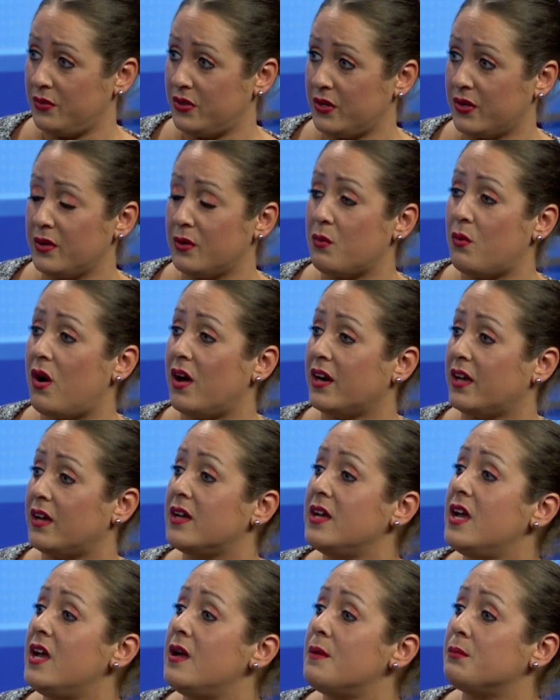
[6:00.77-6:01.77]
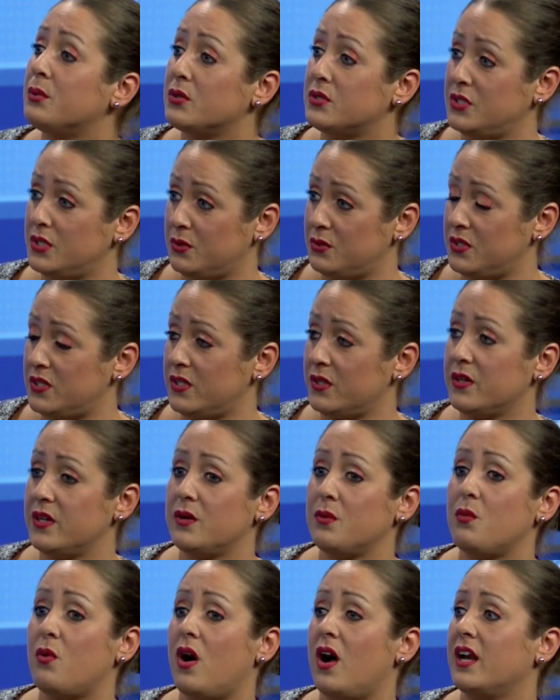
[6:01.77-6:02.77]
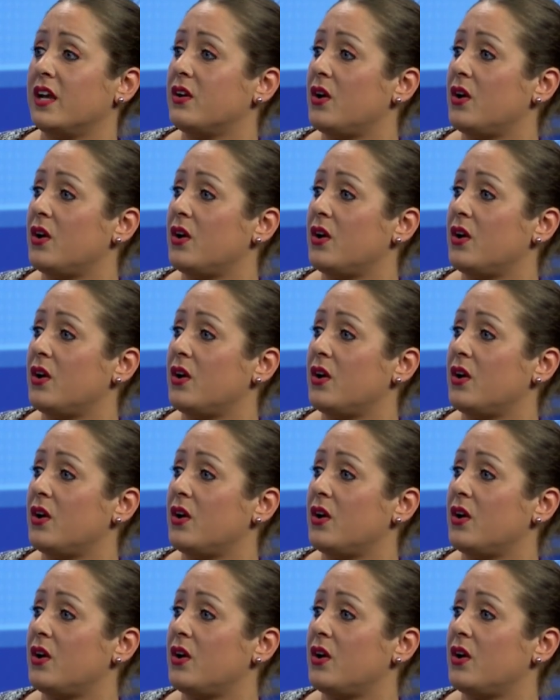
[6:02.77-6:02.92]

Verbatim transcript: They're going to want to produce. They're going to want to